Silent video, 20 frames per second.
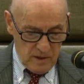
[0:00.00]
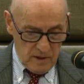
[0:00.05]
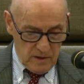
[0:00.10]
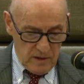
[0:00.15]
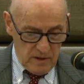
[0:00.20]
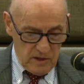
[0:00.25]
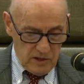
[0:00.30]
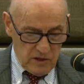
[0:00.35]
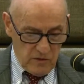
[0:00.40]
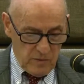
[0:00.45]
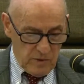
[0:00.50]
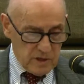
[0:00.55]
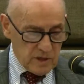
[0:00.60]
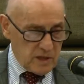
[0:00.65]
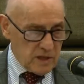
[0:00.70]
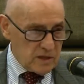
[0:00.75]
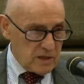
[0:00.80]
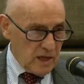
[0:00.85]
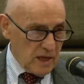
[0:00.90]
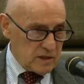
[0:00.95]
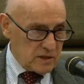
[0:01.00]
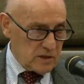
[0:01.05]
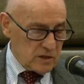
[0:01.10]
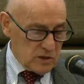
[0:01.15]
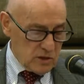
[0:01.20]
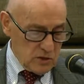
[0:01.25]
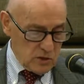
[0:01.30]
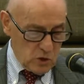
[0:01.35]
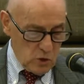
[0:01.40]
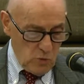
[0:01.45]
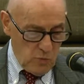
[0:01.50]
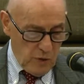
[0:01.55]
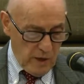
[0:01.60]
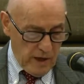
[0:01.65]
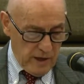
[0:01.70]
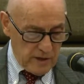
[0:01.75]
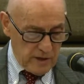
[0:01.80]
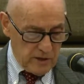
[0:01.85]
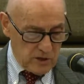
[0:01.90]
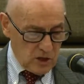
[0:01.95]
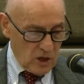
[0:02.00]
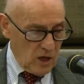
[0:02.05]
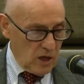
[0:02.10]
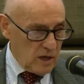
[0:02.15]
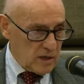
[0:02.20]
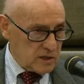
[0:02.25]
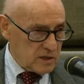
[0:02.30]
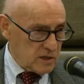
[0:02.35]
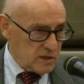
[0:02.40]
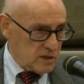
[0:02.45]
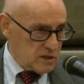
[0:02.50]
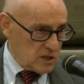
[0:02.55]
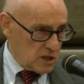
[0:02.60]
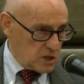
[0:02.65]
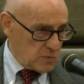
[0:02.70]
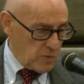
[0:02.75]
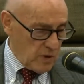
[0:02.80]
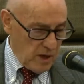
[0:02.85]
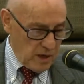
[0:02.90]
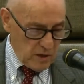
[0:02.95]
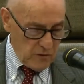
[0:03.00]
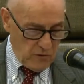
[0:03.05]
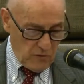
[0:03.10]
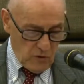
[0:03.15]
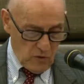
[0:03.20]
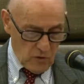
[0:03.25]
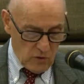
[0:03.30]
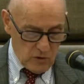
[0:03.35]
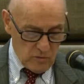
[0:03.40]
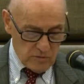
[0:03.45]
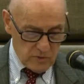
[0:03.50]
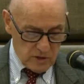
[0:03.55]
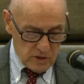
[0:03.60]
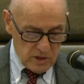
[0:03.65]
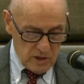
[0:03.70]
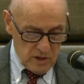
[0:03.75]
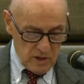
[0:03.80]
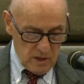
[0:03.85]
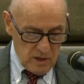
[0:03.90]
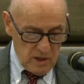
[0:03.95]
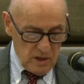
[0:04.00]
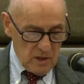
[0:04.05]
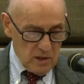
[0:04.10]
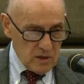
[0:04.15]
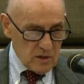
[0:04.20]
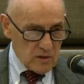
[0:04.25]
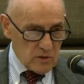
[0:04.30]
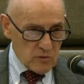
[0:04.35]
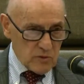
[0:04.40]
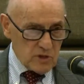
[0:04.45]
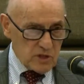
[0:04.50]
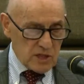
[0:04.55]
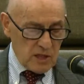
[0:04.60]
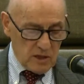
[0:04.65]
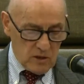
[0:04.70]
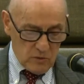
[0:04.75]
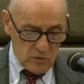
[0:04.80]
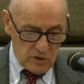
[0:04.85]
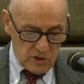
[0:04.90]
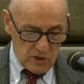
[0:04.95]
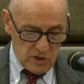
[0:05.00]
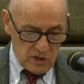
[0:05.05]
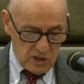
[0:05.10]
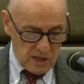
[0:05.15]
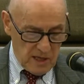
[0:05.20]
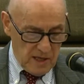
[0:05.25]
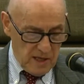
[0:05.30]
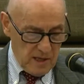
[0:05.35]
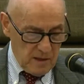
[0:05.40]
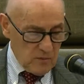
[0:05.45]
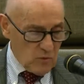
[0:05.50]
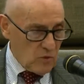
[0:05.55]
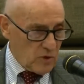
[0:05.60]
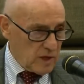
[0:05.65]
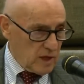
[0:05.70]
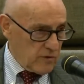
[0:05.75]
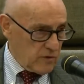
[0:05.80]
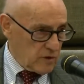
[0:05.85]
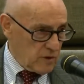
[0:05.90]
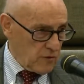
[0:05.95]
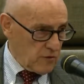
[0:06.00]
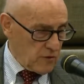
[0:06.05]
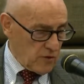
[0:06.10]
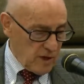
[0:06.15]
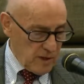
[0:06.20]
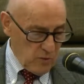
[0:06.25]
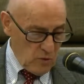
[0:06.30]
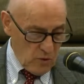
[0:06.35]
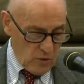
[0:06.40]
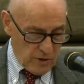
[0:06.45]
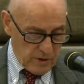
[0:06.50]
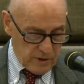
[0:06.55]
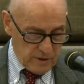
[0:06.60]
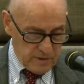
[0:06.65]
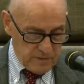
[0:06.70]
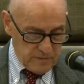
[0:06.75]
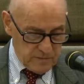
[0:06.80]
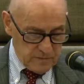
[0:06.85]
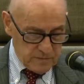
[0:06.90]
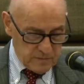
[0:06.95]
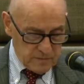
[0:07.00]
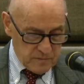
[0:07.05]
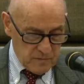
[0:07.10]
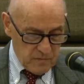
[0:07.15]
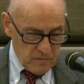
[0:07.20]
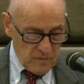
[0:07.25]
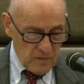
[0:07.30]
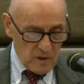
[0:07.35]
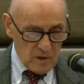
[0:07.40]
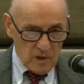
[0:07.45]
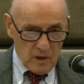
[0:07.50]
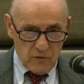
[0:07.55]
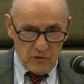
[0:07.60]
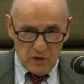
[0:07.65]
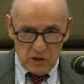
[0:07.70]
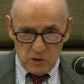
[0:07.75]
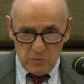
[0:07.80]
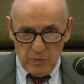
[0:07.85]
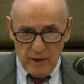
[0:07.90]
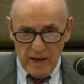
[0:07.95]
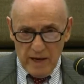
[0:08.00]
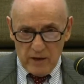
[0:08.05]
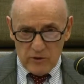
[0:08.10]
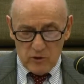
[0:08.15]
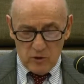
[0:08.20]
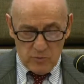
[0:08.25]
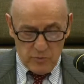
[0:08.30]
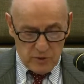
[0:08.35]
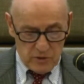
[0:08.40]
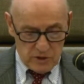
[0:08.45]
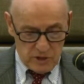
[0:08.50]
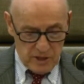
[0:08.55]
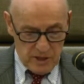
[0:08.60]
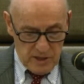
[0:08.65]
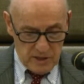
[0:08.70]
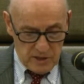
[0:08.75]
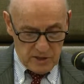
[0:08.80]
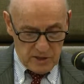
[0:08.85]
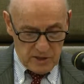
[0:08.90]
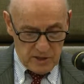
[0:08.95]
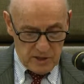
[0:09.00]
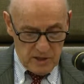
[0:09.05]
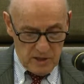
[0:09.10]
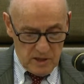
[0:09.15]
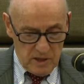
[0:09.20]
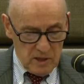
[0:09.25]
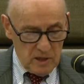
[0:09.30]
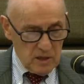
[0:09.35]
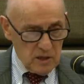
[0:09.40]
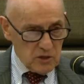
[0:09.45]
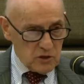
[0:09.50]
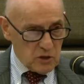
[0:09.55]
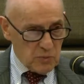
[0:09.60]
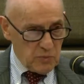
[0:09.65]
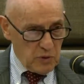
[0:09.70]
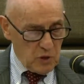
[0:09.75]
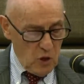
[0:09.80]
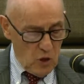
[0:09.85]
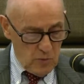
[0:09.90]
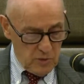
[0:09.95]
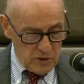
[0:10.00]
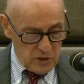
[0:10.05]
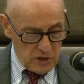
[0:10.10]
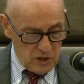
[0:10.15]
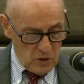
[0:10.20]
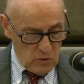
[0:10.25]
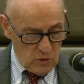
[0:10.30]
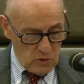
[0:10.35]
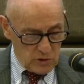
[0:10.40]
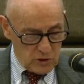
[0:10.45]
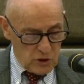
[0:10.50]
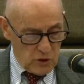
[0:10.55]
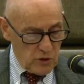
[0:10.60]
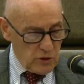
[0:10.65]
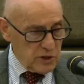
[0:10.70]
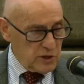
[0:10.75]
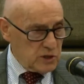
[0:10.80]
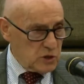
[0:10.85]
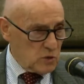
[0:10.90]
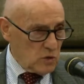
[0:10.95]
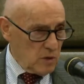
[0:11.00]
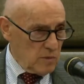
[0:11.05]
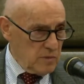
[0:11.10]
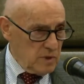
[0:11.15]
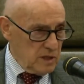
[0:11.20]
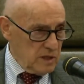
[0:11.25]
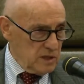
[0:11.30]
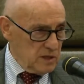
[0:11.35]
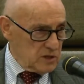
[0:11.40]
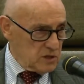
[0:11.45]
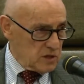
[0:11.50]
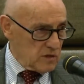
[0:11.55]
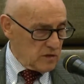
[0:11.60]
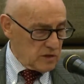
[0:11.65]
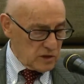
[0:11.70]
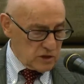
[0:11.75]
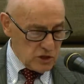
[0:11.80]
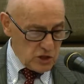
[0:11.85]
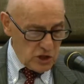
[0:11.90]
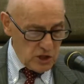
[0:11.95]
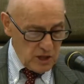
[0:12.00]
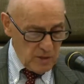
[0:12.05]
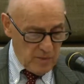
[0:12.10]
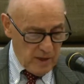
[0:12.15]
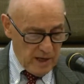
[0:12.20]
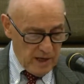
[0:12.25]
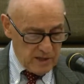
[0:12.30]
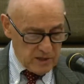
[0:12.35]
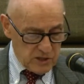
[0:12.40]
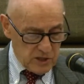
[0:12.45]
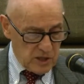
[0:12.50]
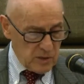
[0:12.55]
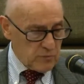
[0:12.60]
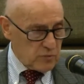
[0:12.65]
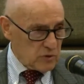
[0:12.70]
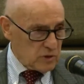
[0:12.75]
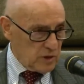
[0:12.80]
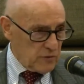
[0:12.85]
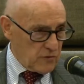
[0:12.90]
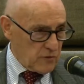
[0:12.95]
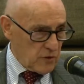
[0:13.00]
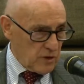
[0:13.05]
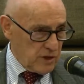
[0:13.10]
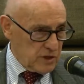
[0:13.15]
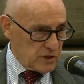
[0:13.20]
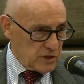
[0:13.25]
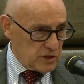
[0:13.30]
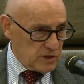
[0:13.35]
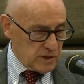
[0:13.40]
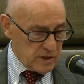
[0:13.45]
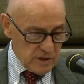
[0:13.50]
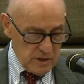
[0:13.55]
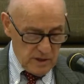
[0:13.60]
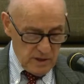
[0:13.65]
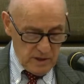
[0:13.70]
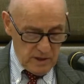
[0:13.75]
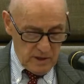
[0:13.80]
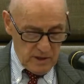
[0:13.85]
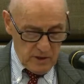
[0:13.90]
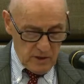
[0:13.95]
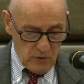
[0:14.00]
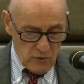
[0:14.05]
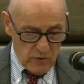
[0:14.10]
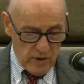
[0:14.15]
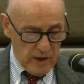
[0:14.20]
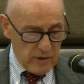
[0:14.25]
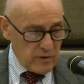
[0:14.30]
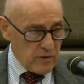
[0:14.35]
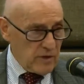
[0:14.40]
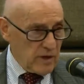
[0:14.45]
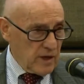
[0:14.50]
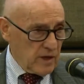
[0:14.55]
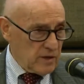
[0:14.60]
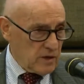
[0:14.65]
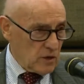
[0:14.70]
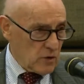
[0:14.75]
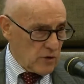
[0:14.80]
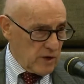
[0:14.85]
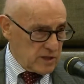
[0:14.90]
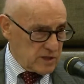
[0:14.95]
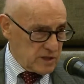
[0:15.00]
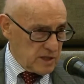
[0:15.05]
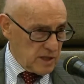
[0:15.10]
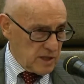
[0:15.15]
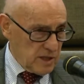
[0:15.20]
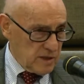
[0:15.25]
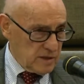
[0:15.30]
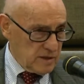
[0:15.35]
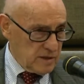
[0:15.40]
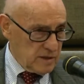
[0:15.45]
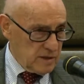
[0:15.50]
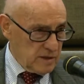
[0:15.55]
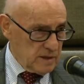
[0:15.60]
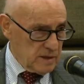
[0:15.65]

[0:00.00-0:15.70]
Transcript: These have been conducted in two-party talks and six-party forums. The result was the same, whatever the framework. If this pattern persists, diplomacy will turn into a means of legitimizing proliferation rather than arresting it,